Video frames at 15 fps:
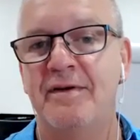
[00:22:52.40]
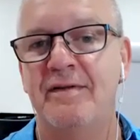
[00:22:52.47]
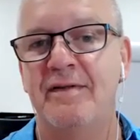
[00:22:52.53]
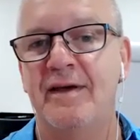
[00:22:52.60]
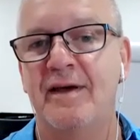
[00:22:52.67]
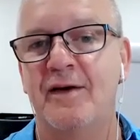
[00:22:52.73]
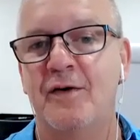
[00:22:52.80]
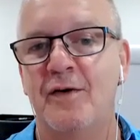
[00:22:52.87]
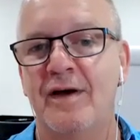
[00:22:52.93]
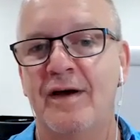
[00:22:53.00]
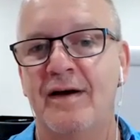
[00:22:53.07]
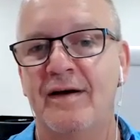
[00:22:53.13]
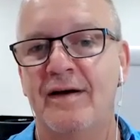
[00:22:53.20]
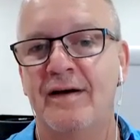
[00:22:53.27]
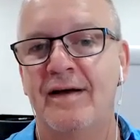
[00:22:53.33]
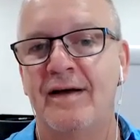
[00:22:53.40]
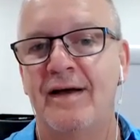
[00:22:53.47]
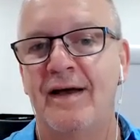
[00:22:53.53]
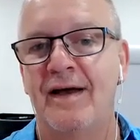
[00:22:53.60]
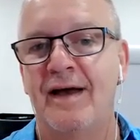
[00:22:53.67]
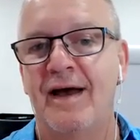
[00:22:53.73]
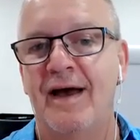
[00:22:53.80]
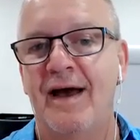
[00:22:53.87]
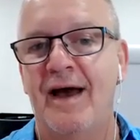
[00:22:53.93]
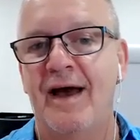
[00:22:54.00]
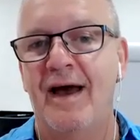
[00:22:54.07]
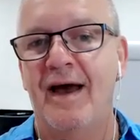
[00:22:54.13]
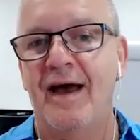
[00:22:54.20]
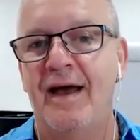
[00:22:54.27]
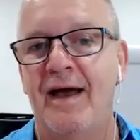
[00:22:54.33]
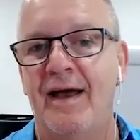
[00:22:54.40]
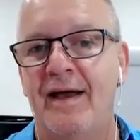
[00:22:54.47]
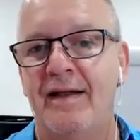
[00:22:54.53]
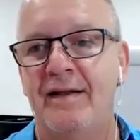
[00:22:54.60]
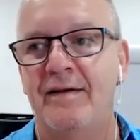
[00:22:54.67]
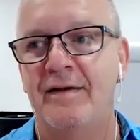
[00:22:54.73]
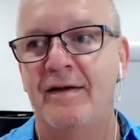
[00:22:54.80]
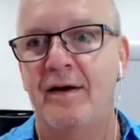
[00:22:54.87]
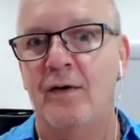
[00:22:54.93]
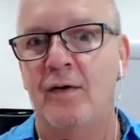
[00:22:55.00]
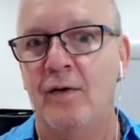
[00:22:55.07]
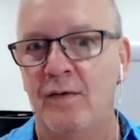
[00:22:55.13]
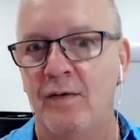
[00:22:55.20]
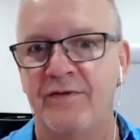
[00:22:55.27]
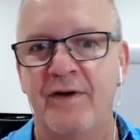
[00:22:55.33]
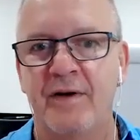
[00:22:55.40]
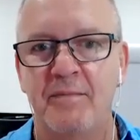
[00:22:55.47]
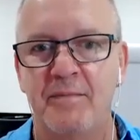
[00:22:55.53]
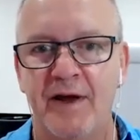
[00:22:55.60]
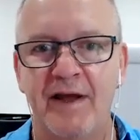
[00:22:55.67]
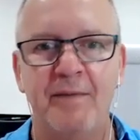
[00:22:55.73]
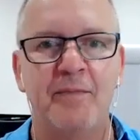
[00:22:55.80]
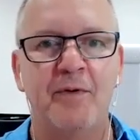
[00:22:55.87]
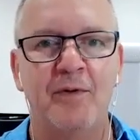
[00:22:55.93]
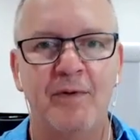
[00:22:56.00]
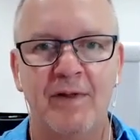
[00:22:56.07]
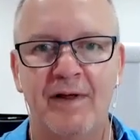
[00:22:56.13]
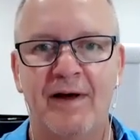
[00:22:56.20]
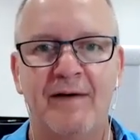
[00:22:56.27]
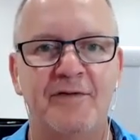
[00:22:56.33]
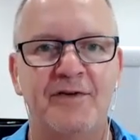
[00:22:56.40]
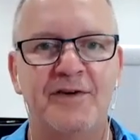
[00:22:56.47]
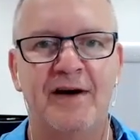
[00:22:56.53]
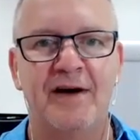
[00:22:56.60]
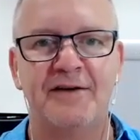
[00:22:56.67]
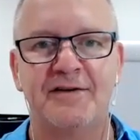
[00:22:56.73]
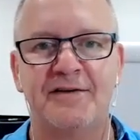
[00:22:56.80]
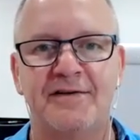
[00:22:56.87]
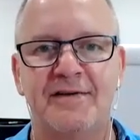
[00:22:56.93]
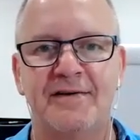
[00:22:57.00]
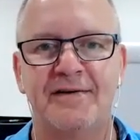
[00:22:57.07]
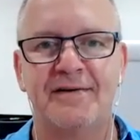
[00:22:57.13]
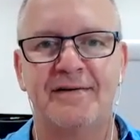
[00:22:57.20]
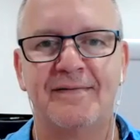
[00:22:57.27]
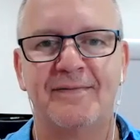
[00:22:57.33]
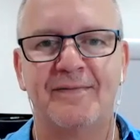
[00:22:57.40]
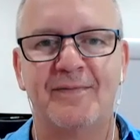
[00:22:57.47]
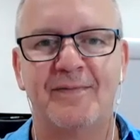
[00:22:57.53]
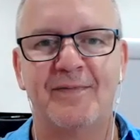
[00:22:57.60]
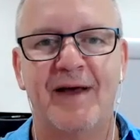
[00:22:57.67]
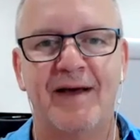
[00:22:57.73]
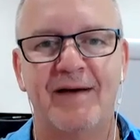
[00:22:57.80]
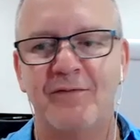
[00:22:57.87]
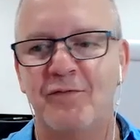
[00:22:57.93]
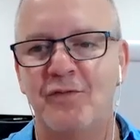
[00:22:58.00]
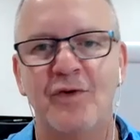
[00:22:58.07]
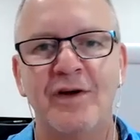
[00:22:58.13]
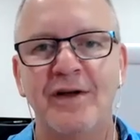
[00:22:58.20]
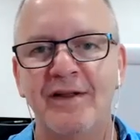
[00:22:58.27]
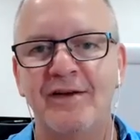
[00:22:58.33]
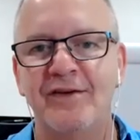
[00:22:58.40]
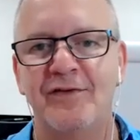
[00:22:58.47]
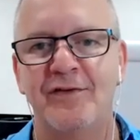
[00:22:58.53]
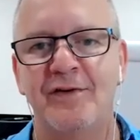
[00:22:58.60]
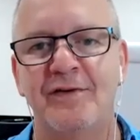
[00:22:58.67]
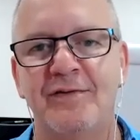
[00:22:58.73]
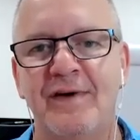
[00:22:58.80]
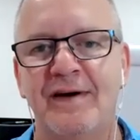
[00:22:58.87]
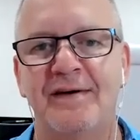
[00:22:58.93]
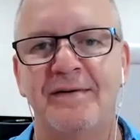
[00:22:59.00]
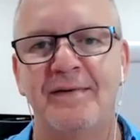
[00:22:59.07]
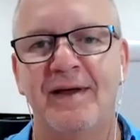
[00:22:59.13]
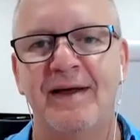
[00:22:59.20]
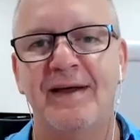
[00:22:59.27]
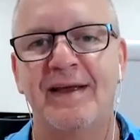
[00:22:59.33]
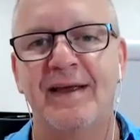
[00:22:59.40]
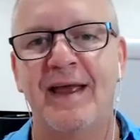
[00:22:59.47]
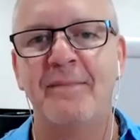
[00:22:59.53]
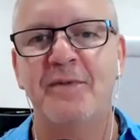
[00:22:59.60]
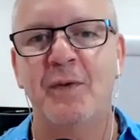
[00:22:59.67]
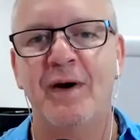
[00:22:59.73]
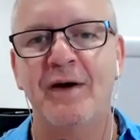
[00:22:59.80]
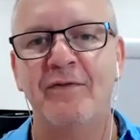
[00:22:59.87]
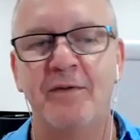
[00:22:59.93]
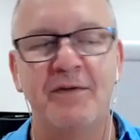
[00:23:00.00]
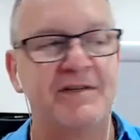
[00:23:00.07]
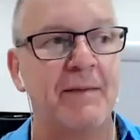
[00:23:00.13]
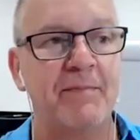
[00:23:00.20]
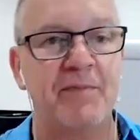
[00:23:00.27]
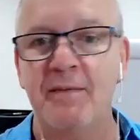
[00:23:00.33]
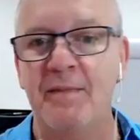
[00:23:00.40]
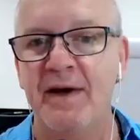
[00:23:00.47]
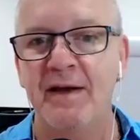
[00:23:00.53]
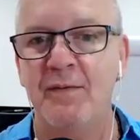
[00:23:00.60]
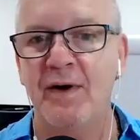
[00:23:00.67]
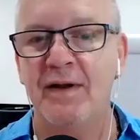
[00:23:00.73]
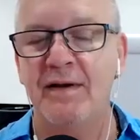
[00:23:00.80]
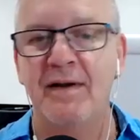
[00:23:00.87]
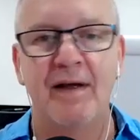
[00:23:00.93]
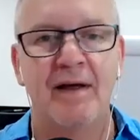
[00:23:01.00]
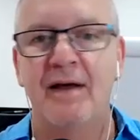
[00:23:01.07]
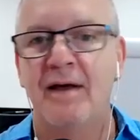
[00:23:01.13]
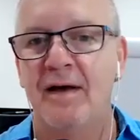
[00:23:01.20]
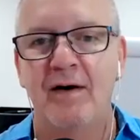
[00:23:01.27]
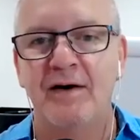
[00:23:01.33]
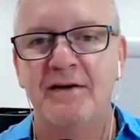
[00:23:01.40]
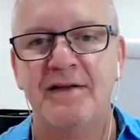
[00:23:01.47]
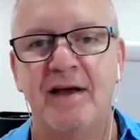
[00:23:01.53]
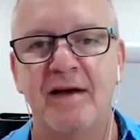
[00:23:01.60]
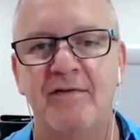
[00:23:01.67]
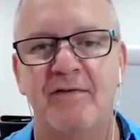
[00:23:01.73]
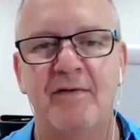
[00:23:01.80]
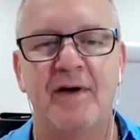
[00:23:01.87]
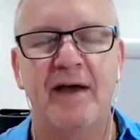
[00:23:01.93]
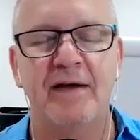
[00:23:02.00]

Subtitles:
in their career, and all of a sudden people have just really sort of kept away from it. It's happened to me when I used to have